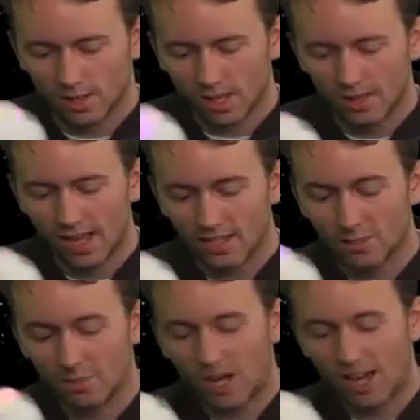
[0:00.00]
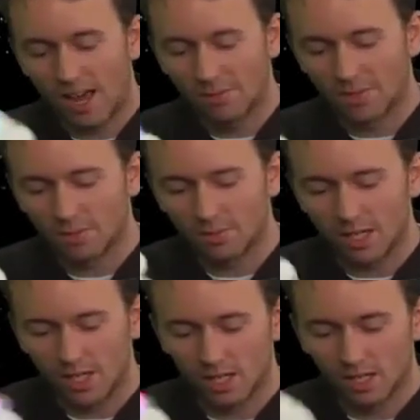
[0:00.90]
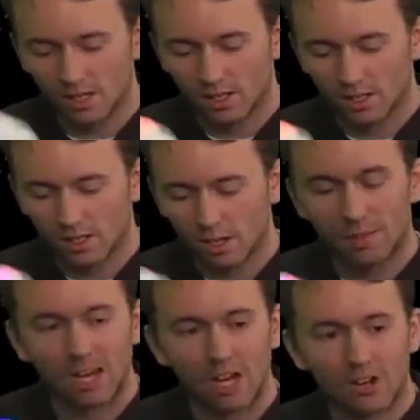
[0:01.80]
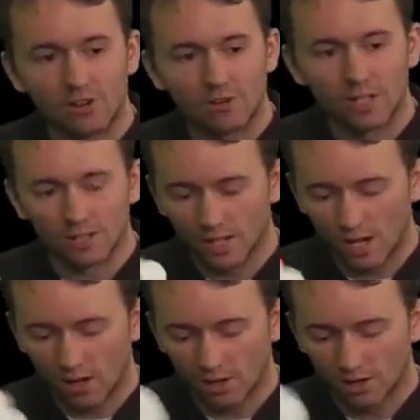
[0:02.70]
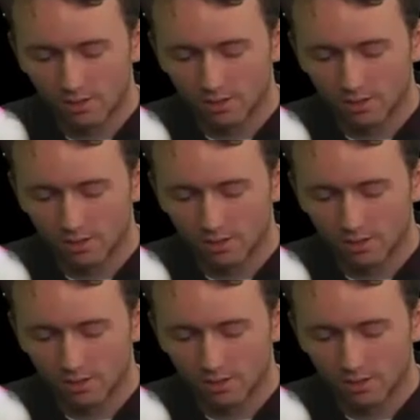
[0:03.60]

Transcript: and that spot happened to be about hundred feet in the air.